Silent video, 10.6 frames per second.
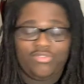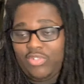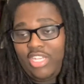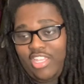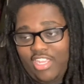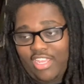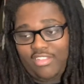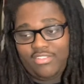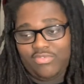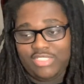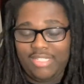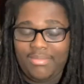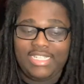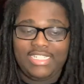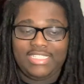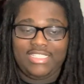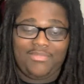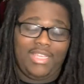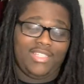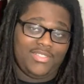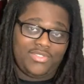We went in her house. We was in my cousin's
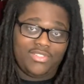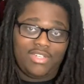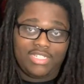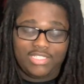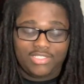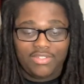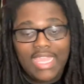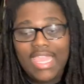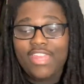house. I'm sorry, cousin.